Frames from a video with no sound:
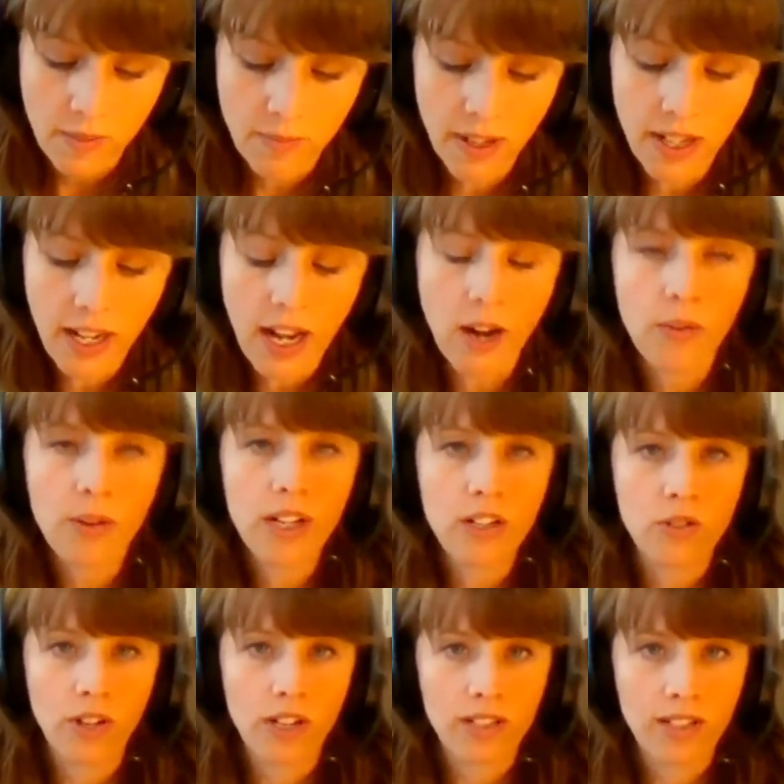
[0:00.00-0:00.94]
but how
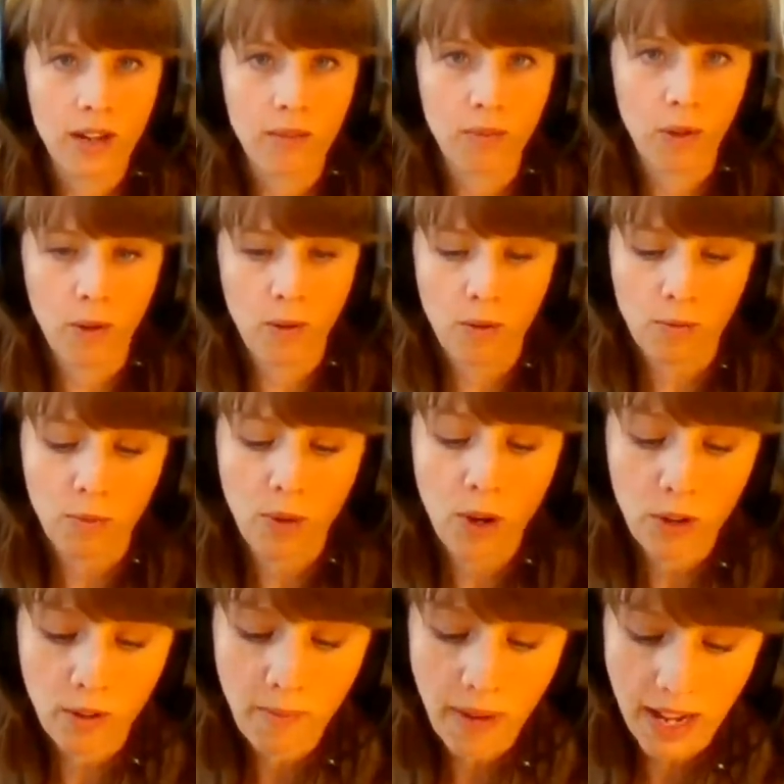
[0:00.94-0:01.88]
we address that
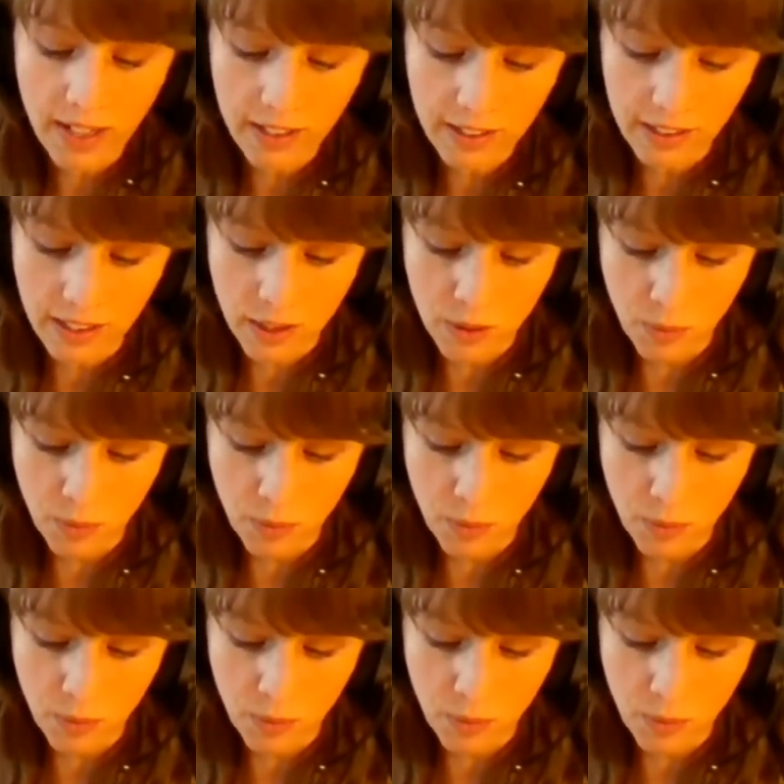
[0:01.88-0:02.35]
programmatically